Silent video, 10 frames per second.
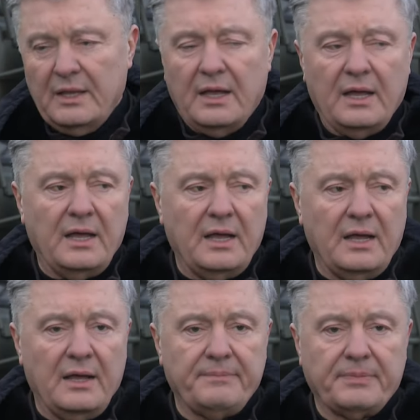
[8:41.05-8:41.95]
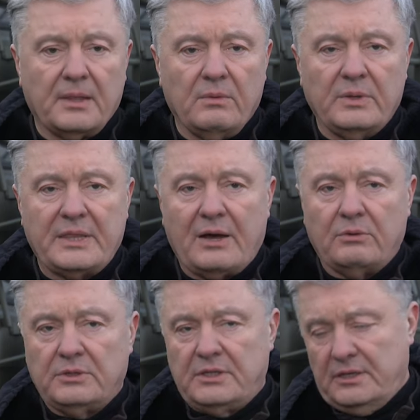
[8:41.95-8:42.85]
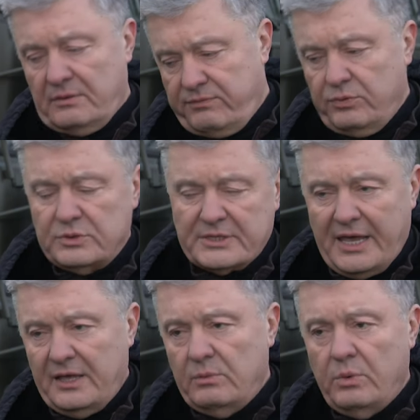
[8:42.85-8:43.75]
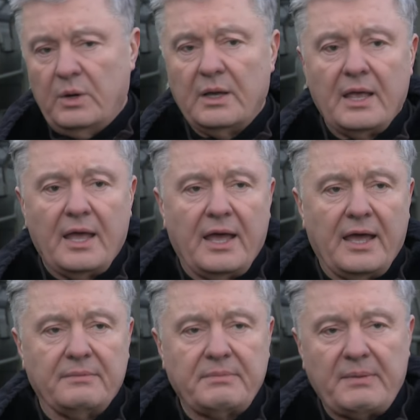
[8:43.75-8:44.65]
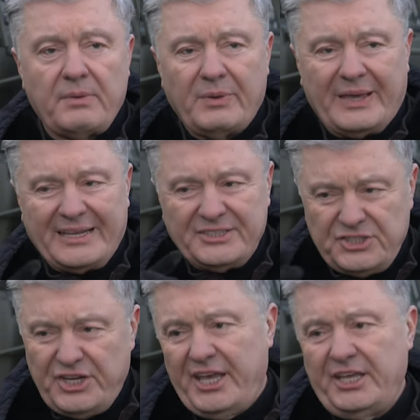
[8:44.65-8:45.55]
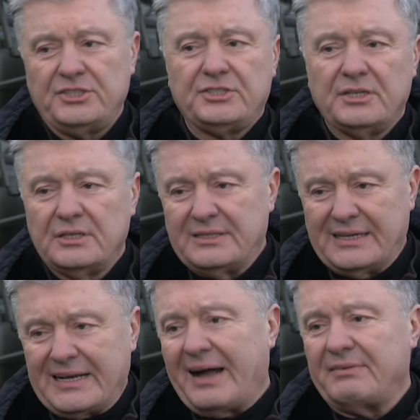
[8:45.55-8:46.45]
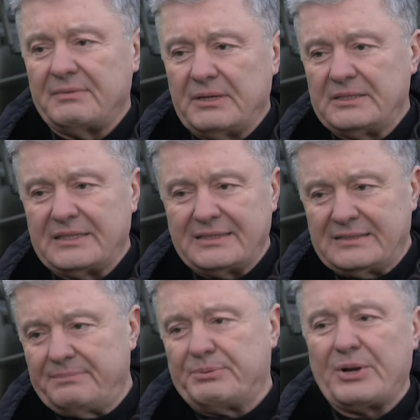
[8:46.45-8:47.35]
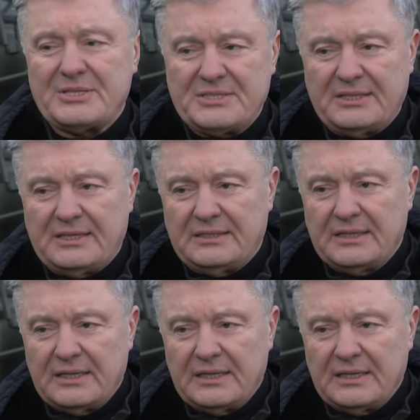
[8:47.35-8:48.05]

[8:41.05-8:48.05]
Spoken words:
without the full-scale war, and maybe we can change the government and the president